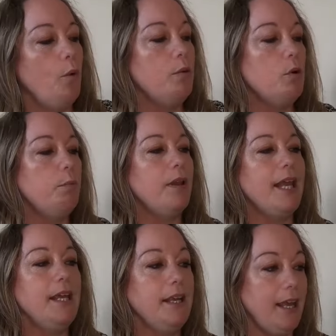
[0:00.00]
We'll
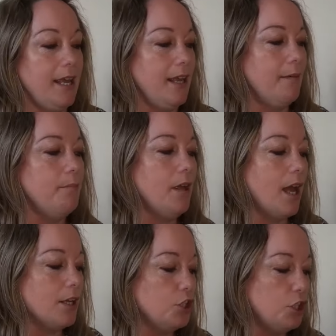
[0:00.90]
play a game
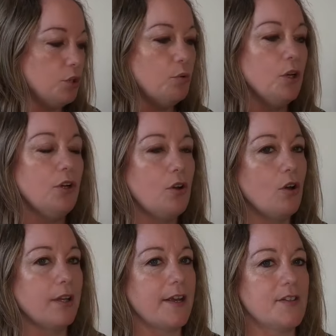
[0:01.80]
and you can
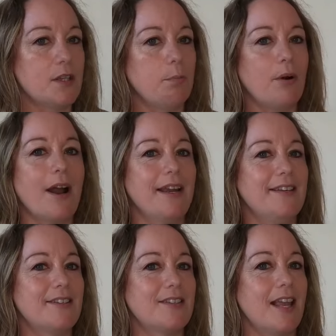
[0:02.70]
all guess the
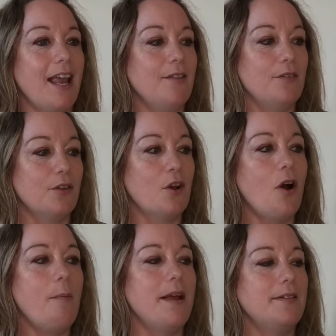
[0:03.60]
price in the
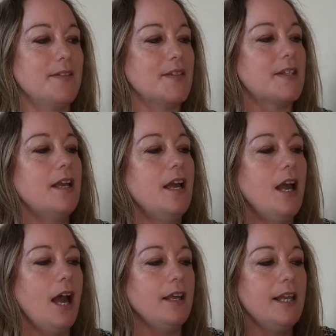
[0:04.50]
comments
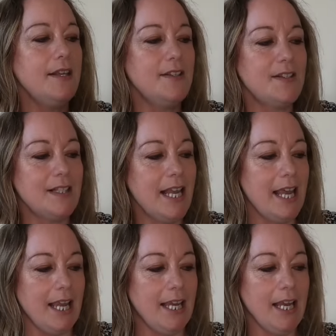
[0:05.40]
and let's
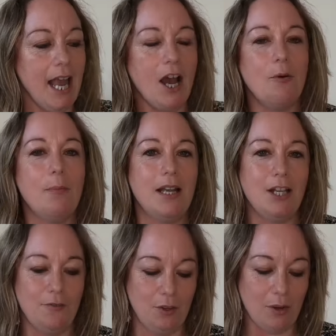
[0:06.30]
see how many
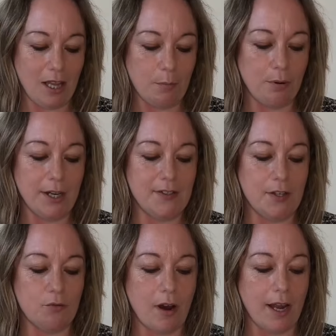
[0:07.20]
of you get the
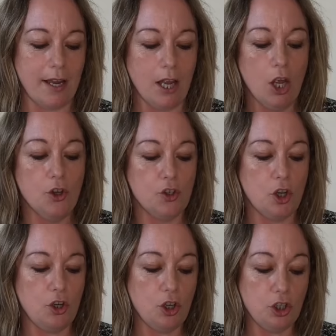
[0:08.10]
prices right.
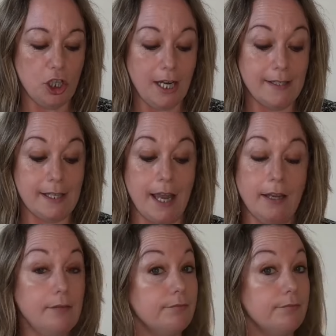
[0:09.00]
So no cheating.